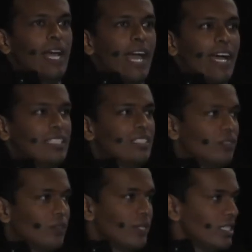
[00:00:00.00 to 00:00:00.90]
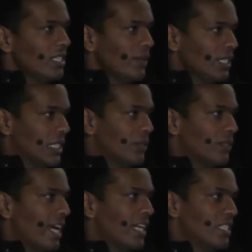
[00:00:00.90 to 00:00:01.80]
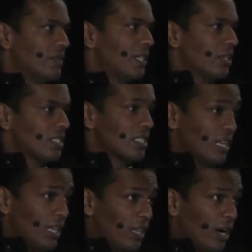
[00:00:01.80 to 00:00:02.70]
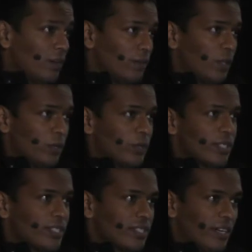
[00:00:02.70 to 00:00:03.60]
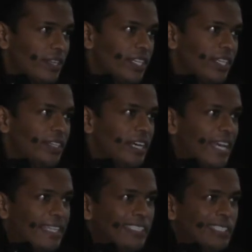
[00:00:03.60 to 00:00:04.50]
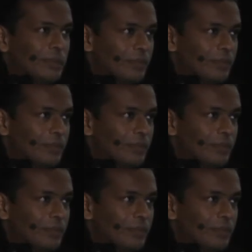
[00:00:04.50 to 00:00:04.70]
And the reason I want to do that is because a lot of developers are here, and